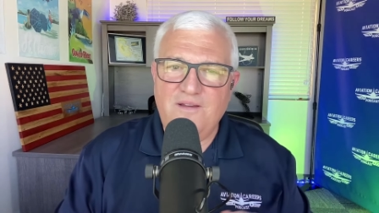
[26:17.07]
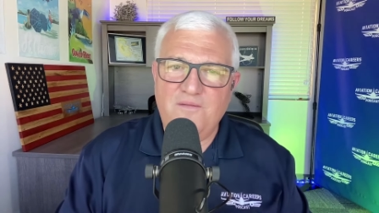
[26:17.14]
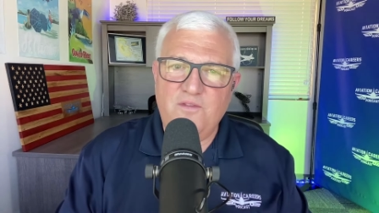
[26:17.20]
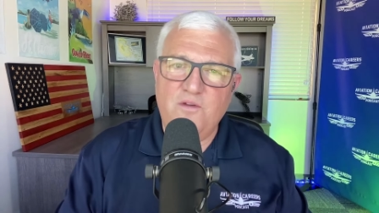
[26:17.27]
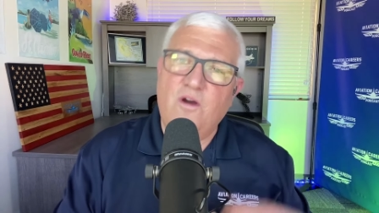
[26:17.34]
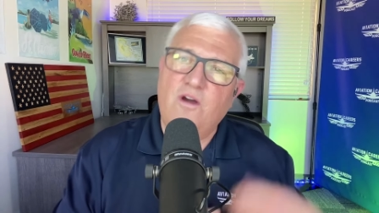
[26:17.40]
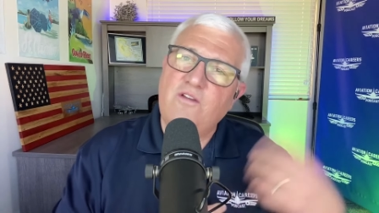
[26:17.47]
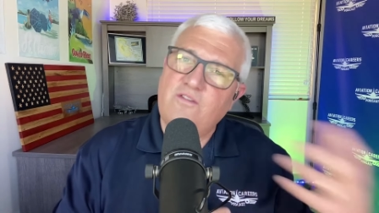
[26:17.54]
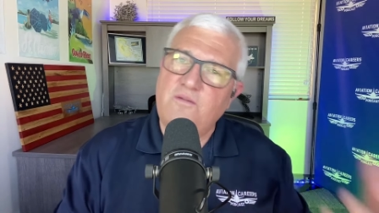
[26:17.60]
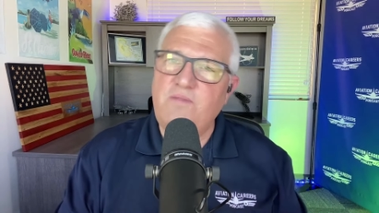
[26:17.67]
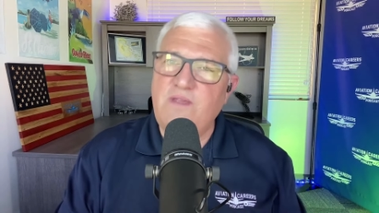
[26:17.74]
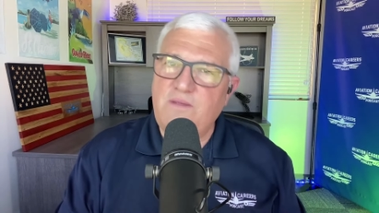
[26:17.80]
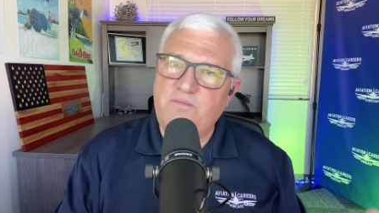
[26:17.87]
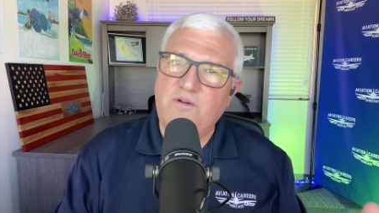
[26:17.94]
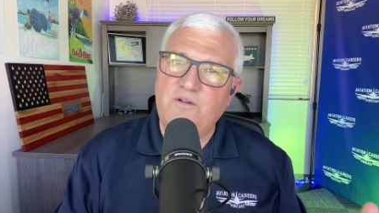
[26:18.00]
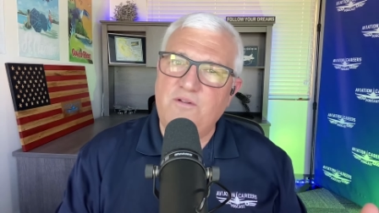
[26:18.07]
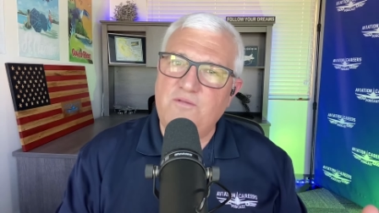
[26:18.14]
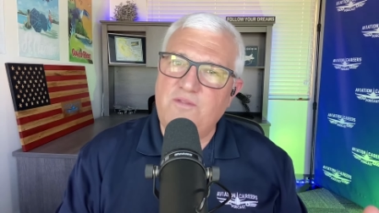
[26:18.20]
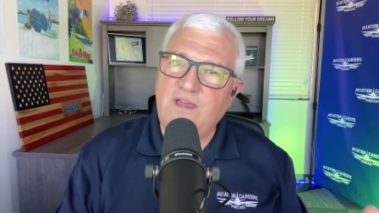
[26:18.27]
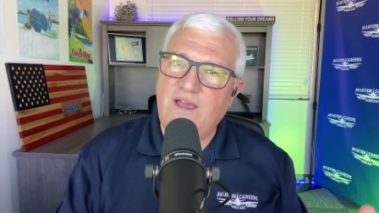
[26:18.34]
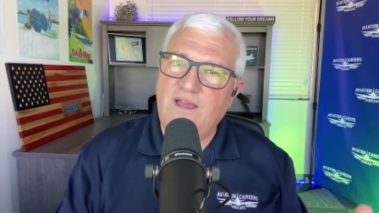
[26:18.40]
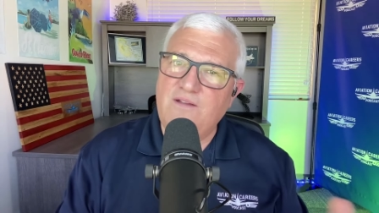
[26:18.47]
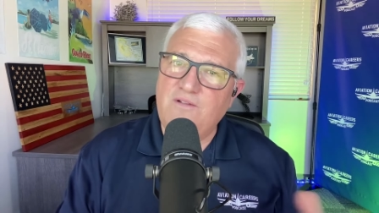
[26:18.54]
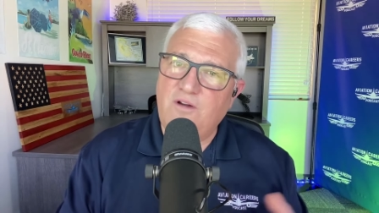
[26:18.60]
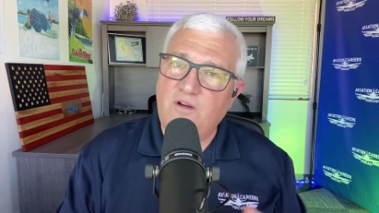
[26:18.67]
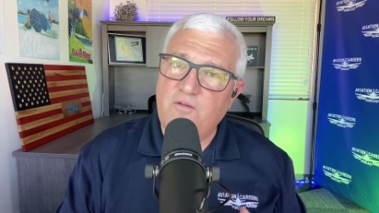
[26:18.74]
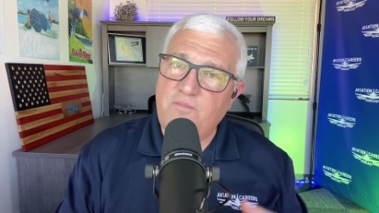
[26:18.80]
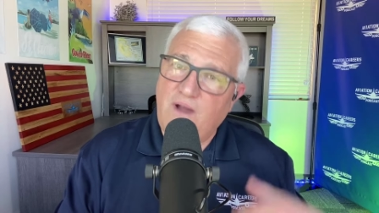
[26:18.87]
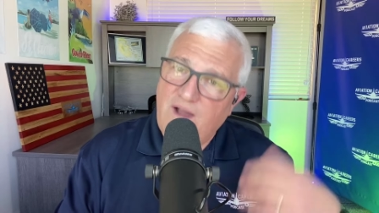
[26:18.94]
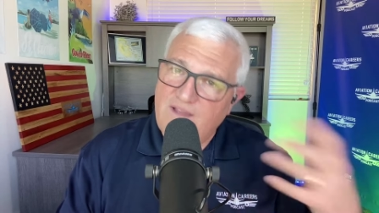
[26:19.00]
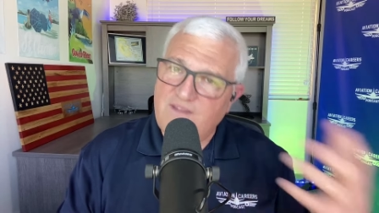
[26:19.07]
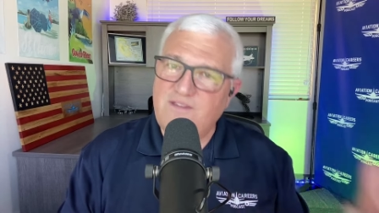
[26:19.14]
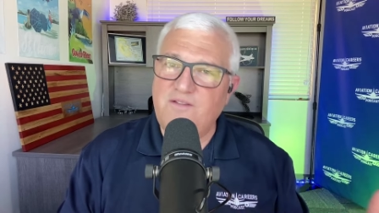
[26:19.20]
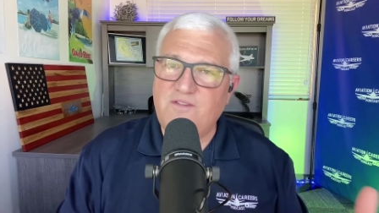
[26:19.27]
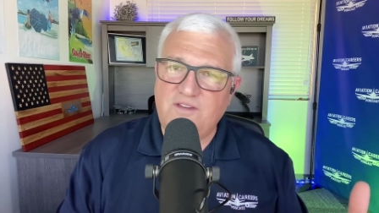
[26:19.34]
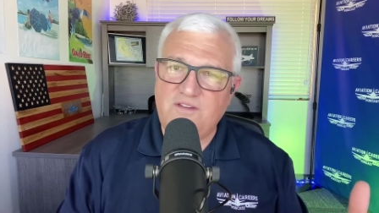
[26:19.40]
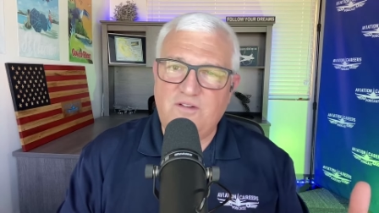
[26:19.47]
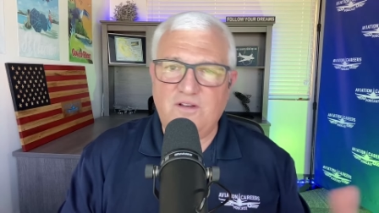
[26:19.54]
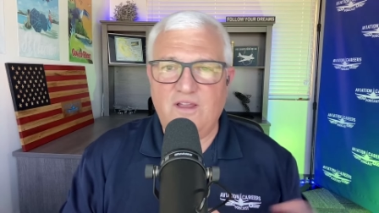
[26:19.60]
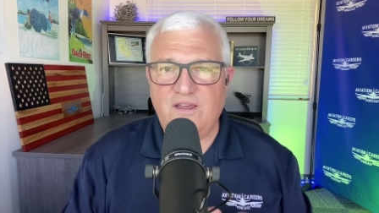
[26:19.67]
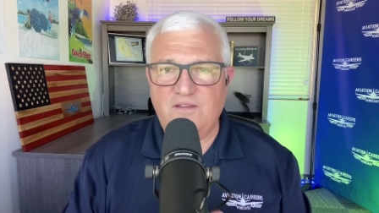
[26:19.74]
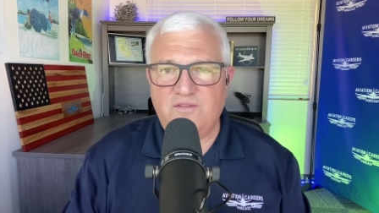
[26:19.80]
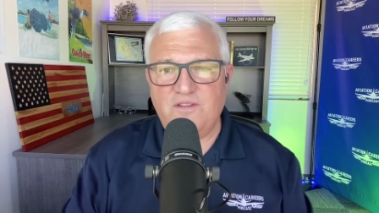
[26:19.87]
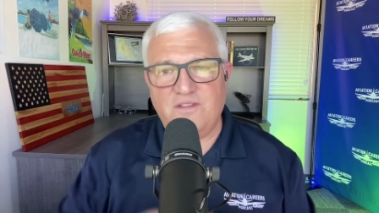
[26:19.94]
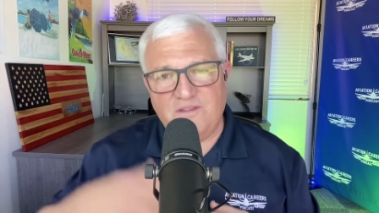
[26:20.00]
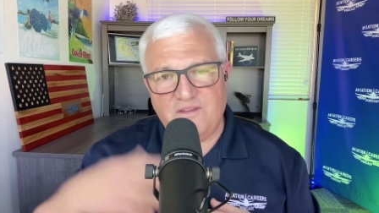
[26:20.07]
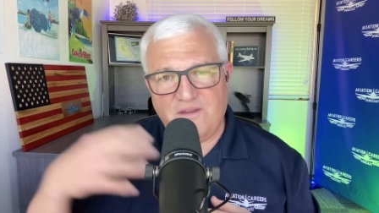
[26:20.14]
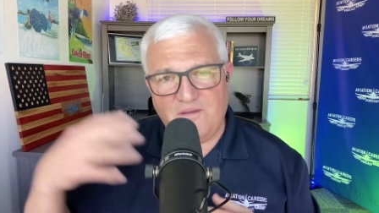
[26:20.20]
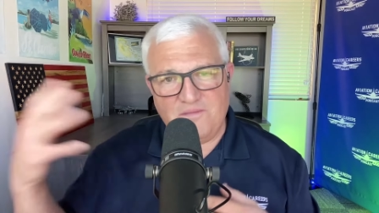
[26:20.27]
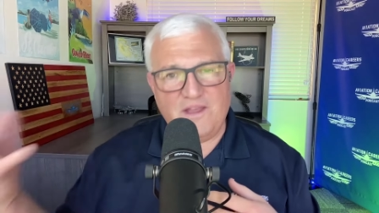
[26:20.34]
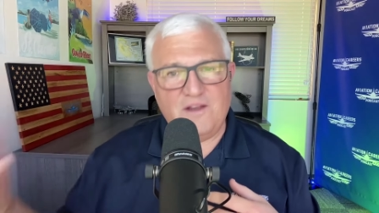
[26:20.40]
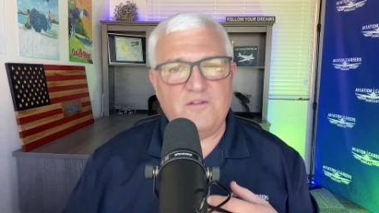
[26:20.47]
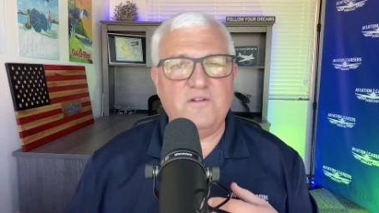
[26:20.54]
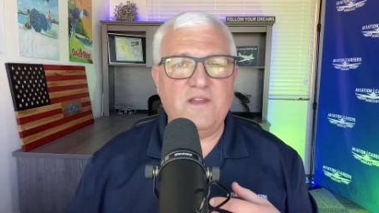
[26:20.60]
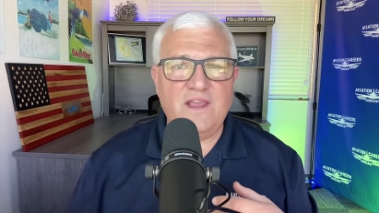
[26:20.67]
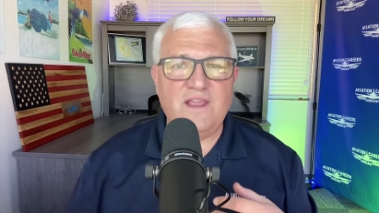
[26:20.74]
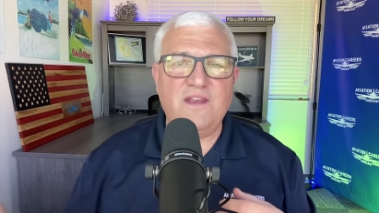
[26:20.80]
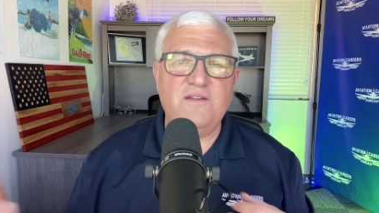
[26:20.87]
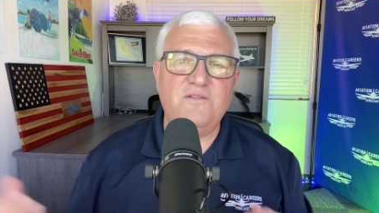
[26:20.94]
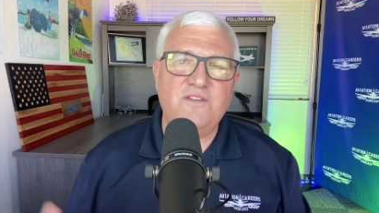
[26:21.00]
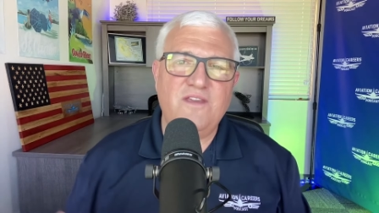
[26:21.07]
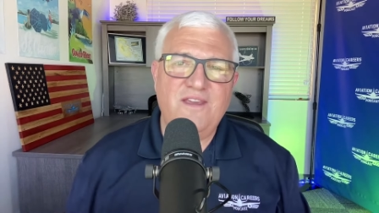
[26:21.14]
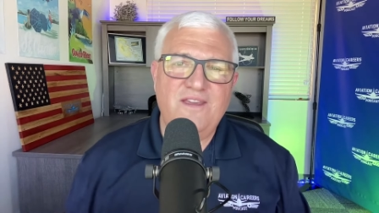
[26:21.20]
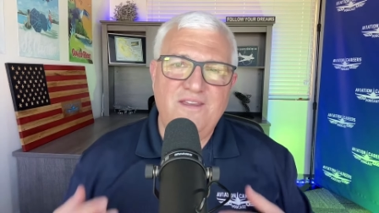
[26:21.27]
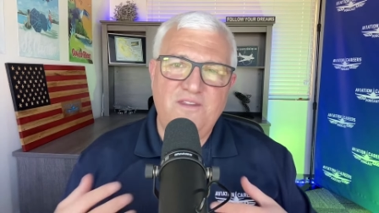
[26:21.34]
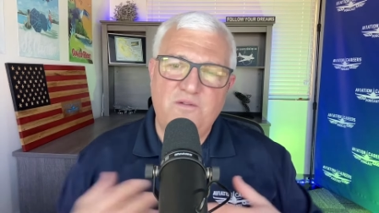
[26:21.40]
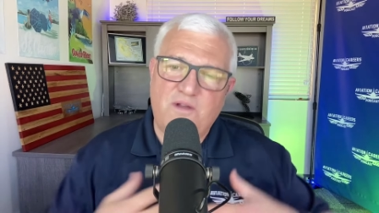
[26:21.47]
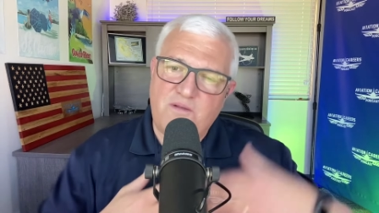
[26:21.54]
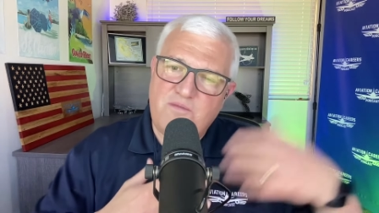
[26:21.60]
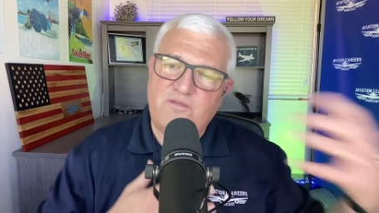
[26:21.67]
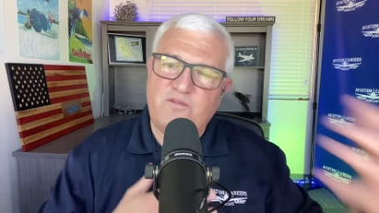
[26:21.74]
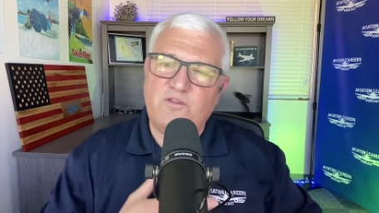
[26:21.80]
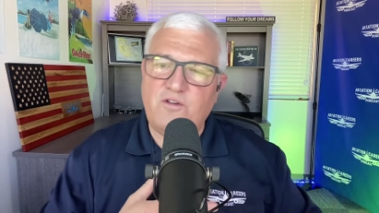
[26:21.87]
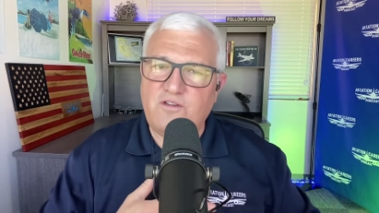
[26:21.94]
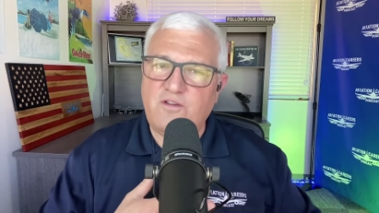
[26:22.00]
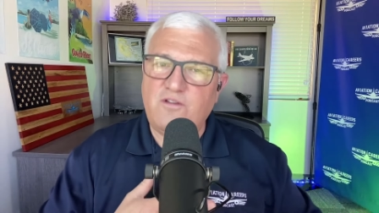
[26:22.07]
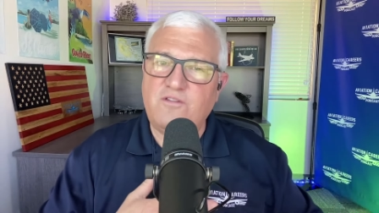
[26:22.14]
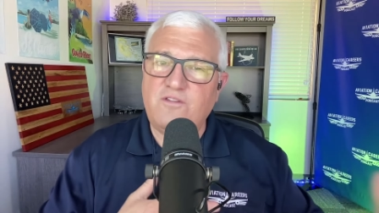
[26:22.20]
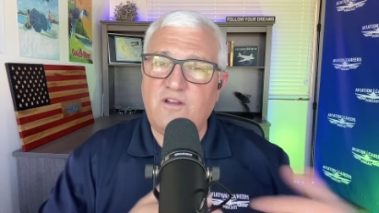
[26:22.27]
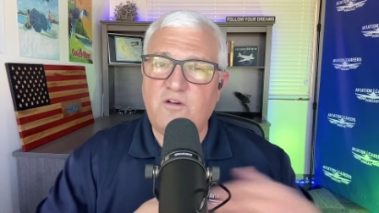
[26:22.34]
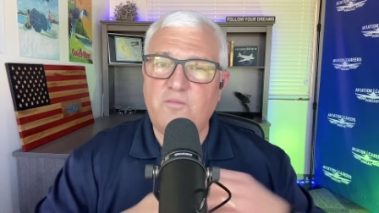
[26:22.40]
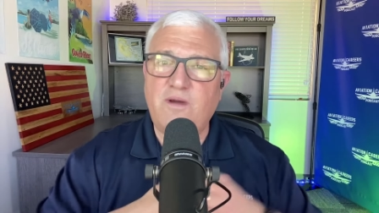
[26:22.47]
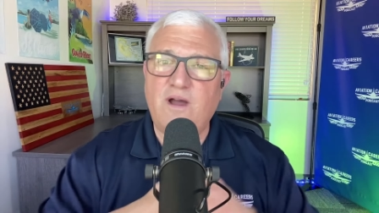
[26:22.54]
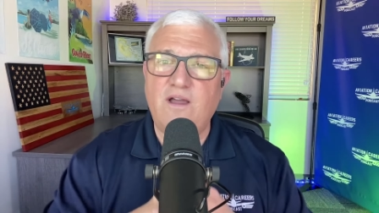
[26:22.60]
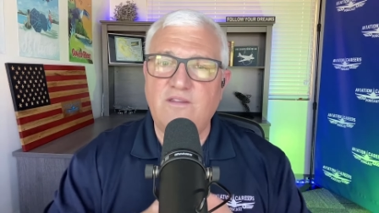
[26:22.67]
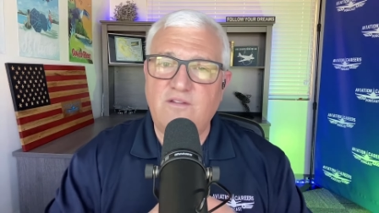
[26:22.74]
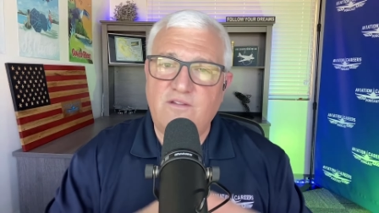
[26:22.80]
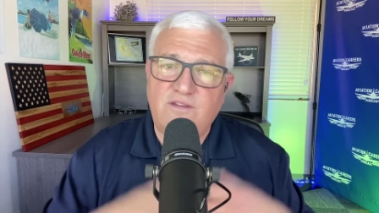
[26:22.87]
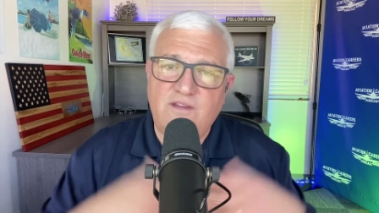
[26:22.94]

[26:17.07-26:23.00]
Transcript: there are some people that are positives in your lives and some that are negatives. You want to move towards those that are positives.